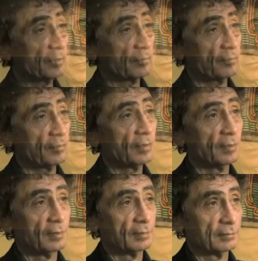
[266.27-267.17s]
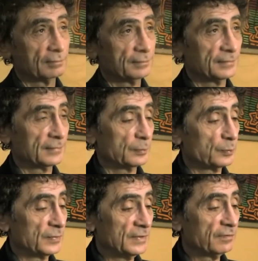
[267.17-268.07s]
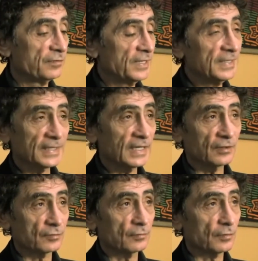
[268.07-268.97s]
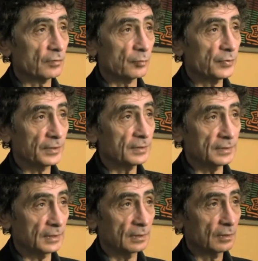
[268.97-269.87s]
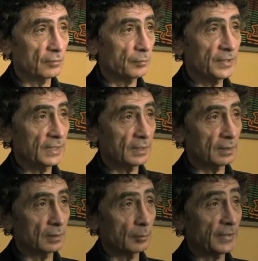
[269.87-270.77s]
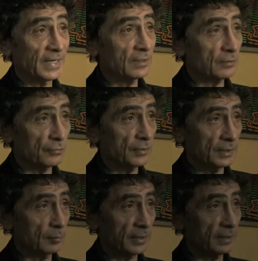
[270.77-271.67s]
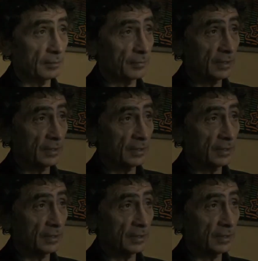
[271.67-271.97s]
a way of defending against the vulnerability of being abandoned really by their